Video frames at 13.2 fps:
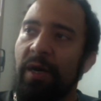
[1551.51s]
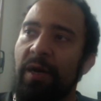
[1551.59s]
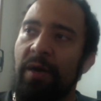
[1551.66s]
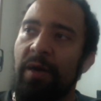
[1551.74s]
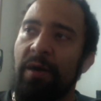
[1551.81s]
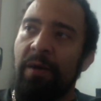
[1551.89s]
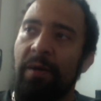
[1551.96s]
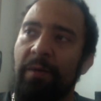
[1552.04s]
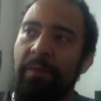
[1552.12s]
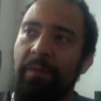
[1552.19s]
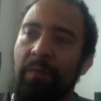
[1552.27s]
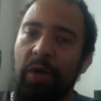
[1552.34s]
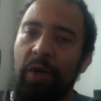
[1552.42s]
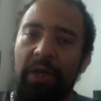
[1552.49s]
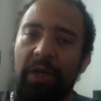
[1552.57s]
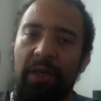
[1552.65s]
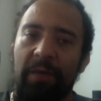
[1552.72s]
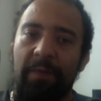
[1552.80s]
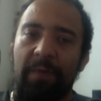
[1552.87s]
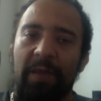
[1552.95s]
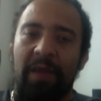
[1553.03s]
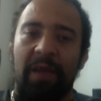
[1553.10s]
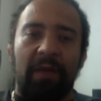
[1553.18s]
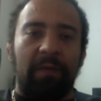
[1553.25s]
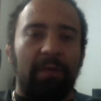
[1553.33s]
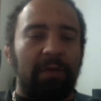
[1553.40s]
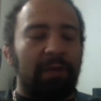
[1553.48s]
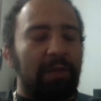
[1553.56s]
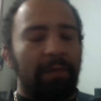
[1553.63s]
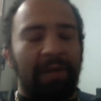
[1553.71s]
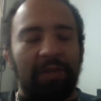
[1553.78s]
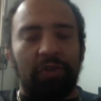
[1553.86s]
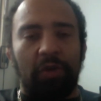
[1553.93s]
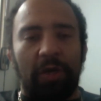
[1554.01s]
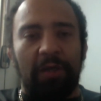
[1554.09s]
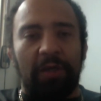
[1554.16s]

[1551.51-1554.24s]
um, marketing. And oh, nice. Majority,